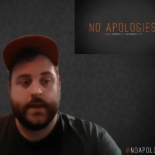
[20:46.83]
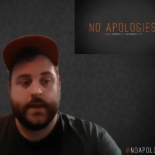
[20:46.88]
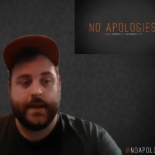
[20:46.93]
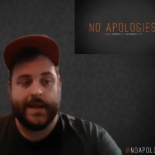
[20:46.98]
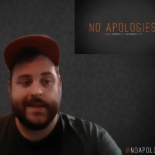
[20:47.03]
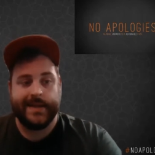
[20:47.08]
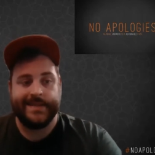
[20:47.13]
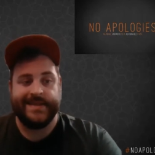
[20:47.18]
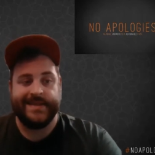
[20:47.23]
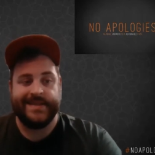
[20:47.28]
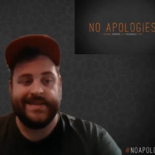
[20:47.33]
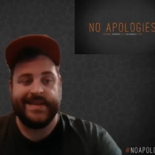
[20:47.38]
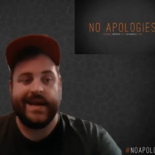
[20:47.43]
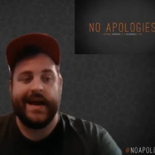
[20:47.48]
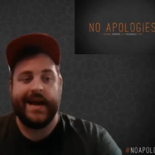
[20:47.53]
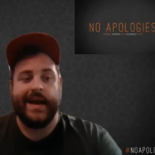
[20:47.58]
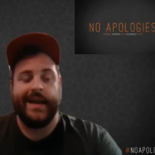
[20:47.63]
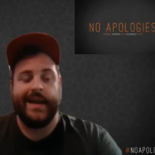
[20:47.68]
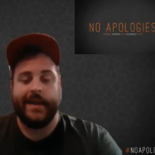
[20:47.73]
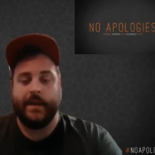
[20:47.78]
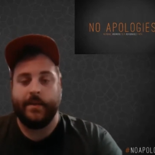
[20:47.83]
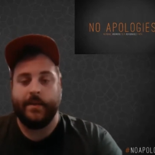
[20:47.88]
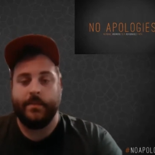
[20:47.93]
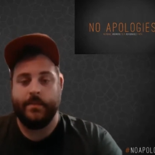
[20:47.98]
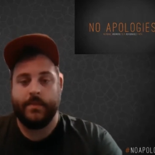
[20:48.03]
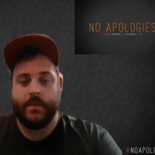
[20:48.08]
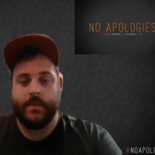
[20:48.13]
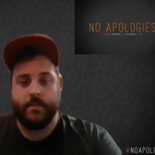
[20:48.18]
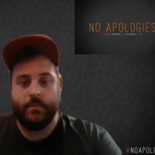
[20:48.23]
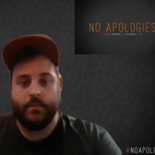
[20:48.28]
and deny
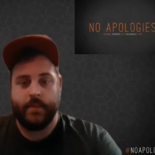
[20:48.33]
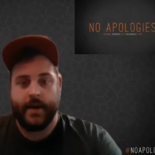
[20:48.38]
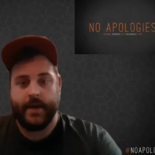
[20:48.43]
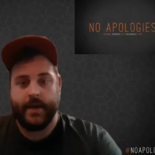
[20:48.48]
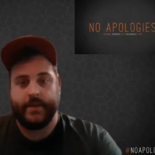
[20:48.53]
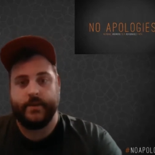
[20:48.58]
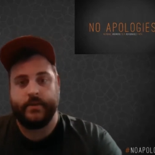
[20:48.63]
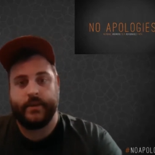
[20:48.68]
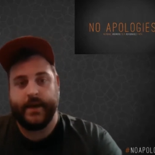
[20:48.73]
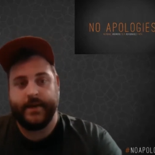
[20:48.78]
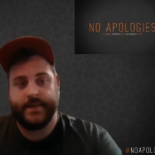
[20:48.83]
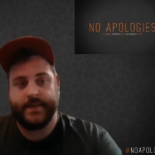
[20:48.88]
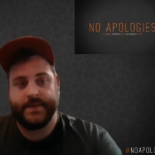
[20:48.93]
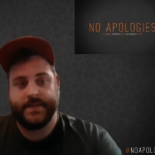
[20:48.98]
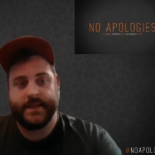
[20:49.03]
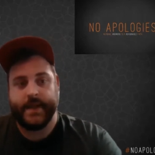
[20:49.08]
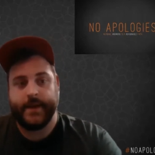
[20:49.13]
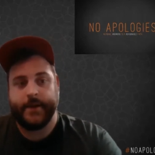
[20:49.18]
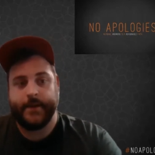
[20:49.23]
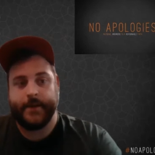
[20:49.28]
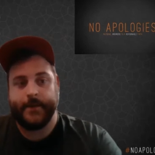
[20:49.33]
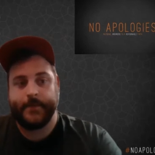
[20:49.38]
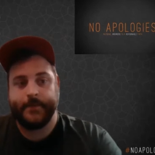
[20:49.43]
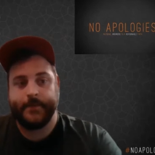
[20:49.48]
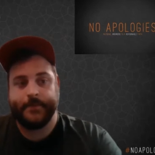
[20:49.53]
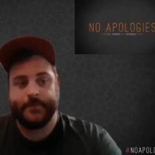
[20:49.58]
him by their lifestyle.